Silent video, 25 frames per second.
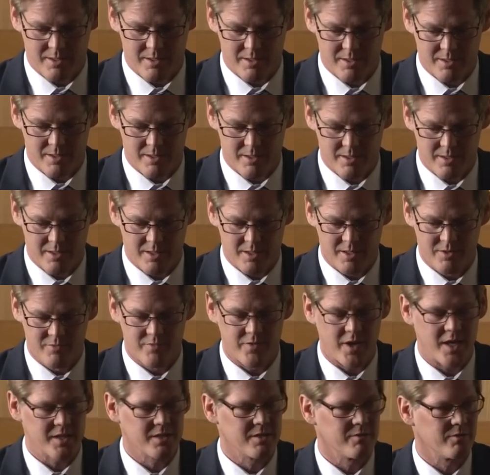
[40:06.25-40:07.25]
uh
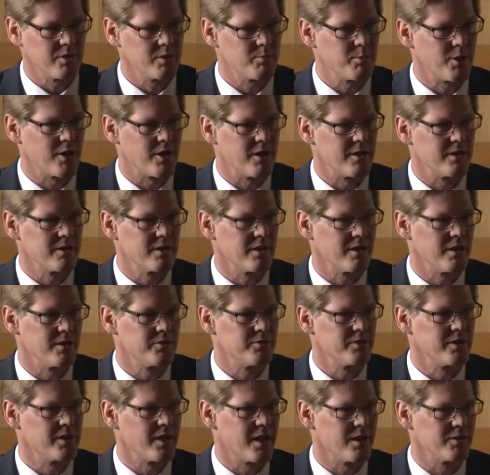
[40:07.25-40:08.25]
effectively pardoned
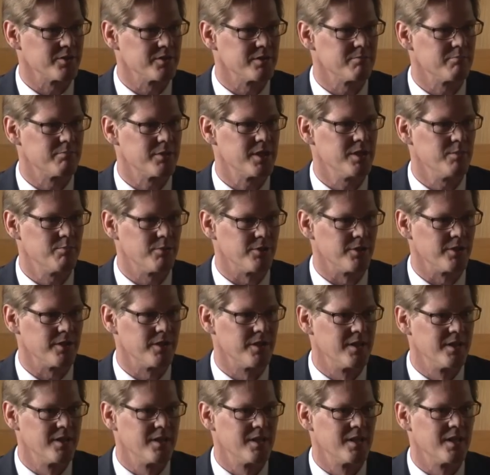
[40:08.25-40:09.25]
100,000
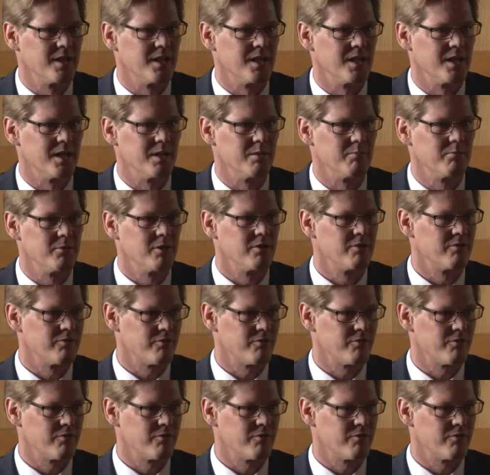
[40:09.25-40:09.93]
people um,